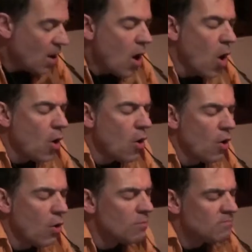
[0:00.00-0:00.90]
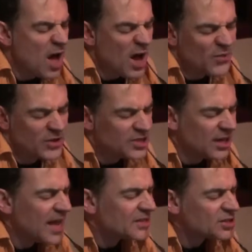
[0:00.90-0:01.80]
Oh, mothers,
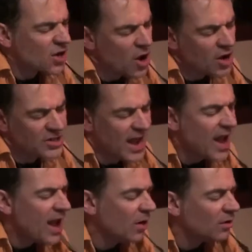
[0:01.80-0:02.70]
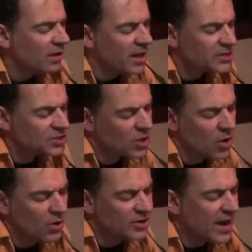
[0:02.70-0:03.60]
let's go down, let's
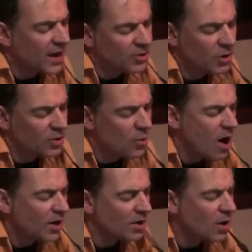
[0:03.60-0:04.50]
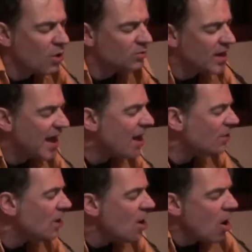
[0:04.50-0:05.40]
go down. Don't you want to go
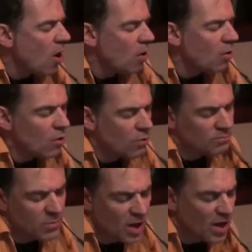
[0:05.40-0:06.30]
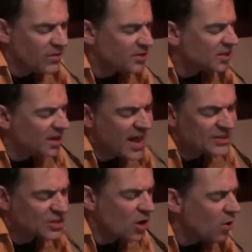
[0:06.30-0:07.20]
down? Oh, mothers,
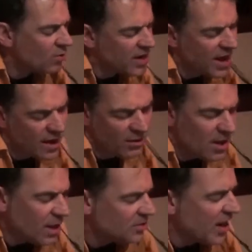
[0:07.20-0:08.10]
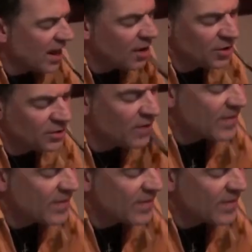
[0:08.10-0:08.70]
let's go down, down in the